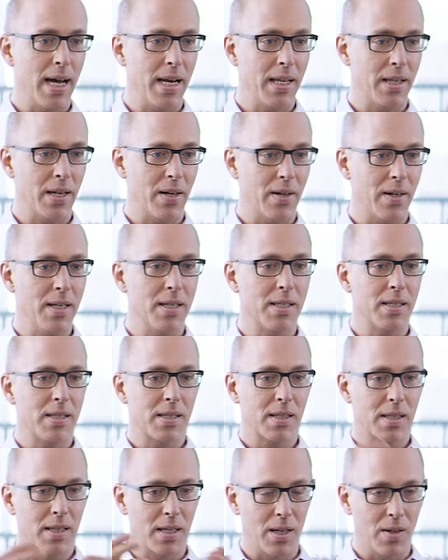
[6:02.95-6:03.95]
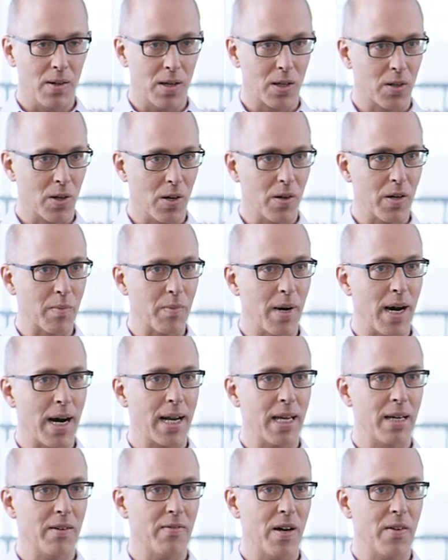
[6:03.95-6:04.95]
and there is, you know, a growing
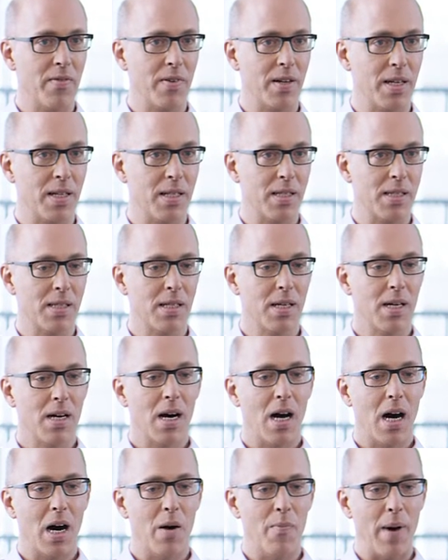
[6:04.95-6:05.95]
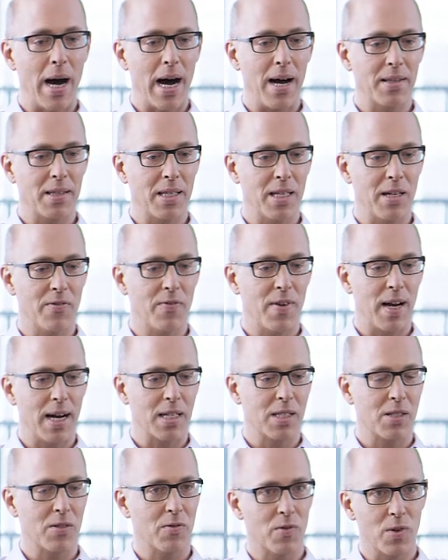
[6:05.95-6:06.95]
body of evidence about the
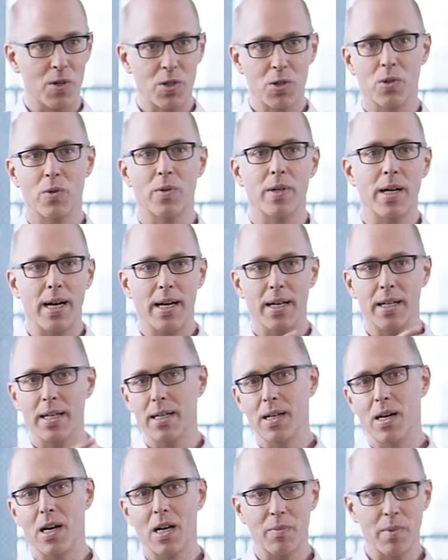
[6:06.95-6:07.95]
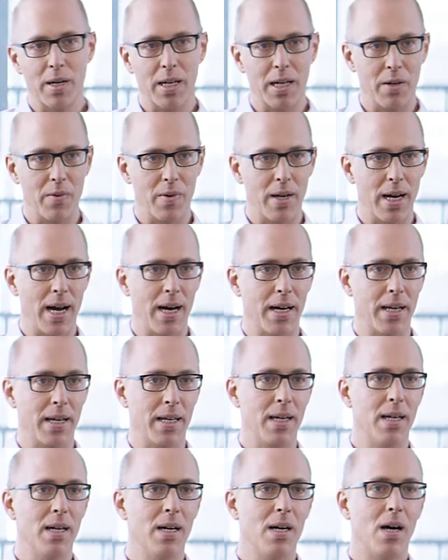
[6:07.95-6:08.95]
effects of virtual reality, augmented
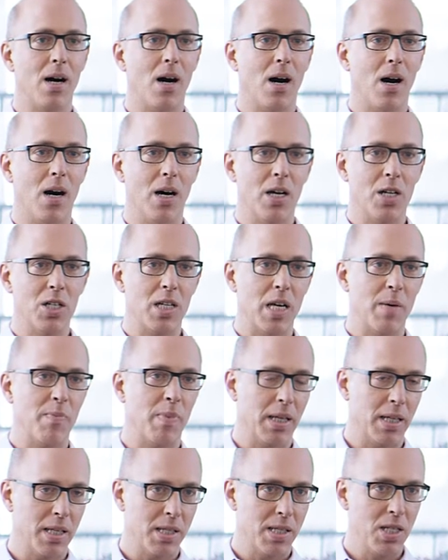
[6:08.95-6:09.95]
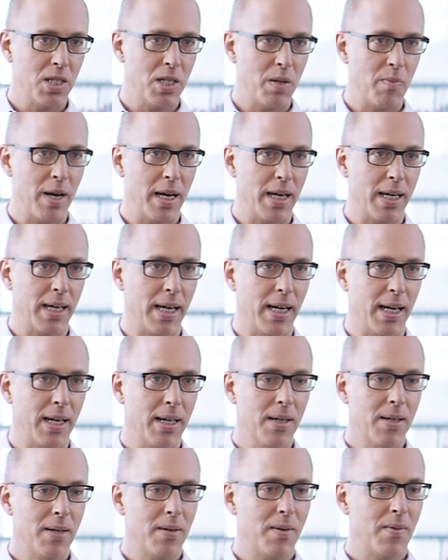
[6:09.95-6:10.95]
reality on shaping decision
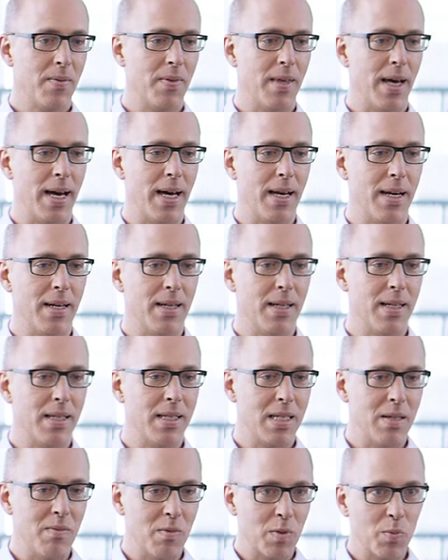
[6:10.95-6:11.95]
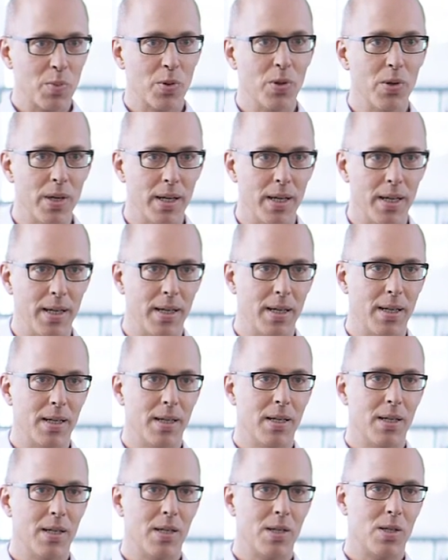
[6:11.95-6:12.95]
making, then it seems prudent
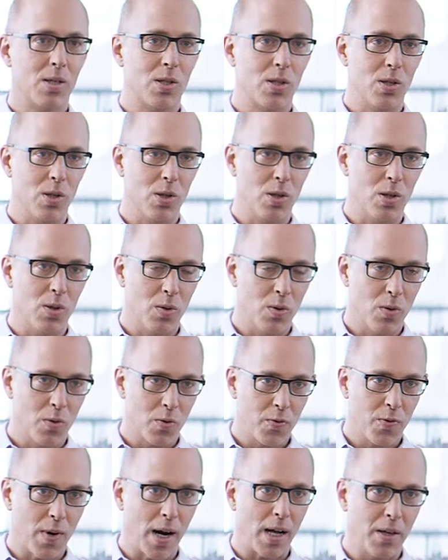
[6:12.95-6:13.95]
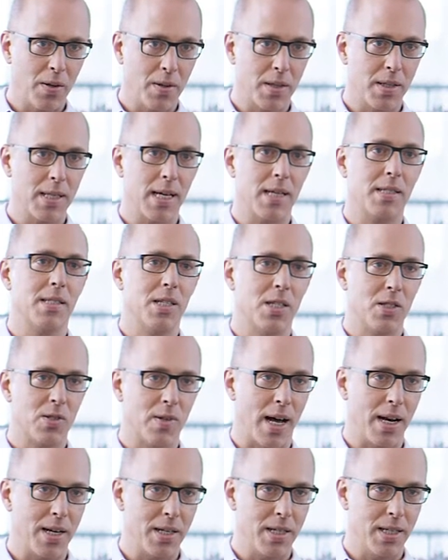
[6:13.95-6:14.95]
to follow the tested
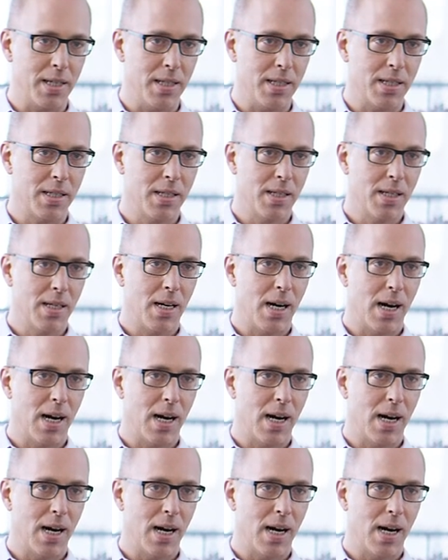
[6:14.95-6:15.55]
strategies.